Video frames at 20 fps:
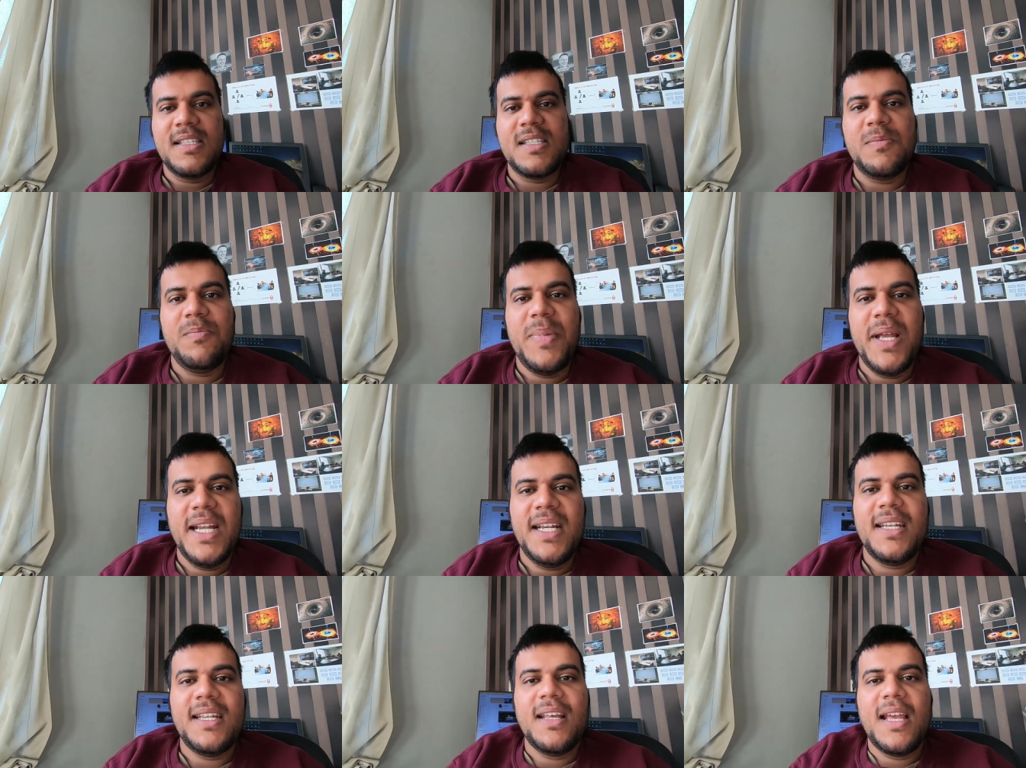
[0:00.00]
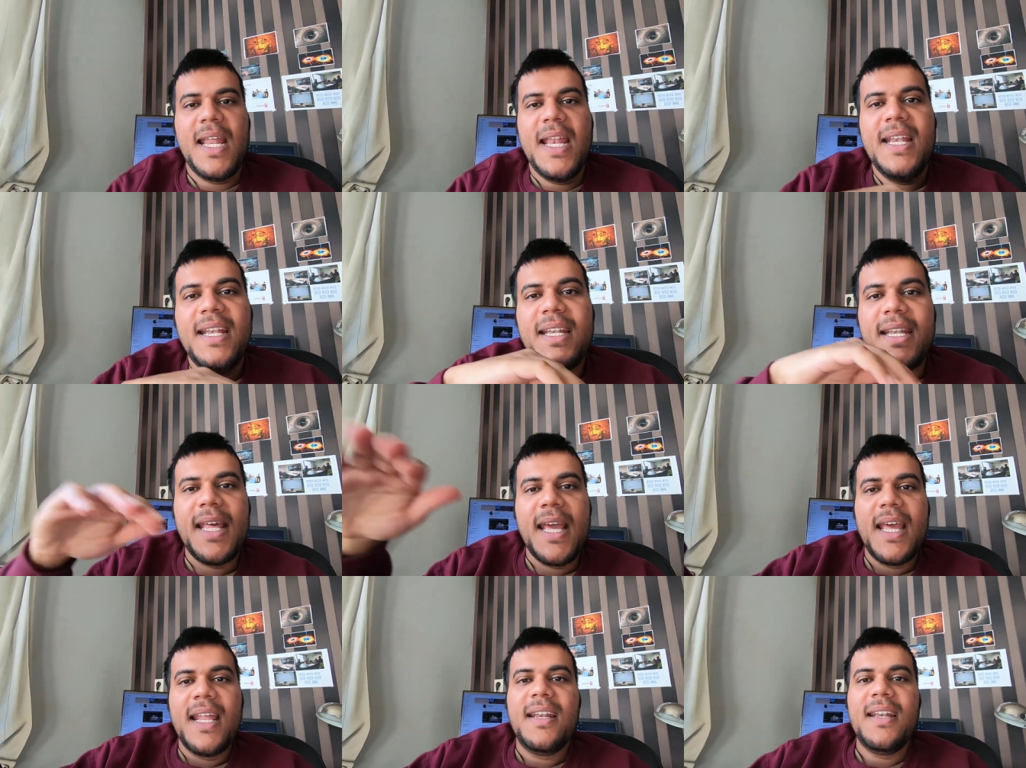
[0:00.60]
spend
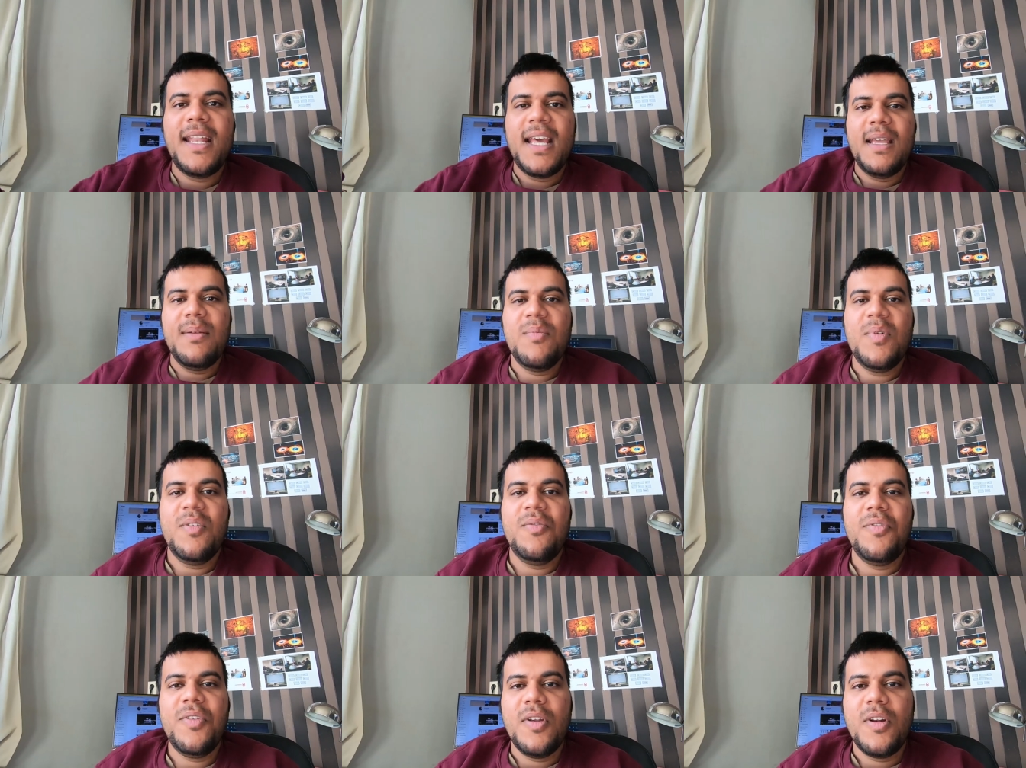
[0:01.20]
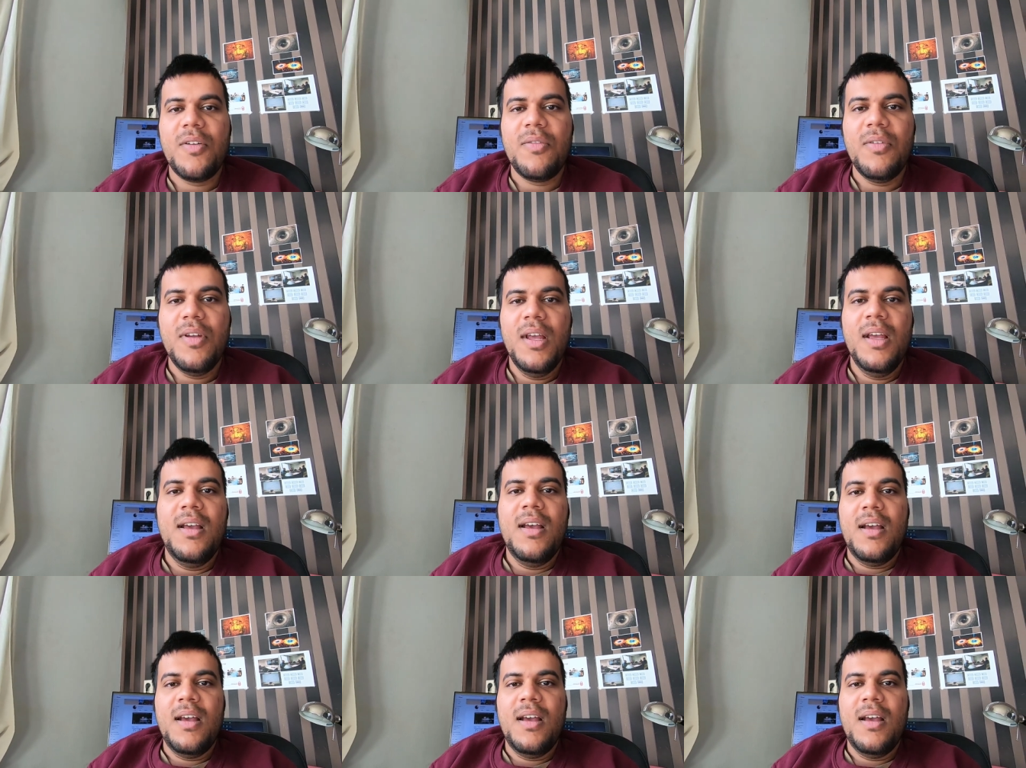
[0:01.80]
entire time of your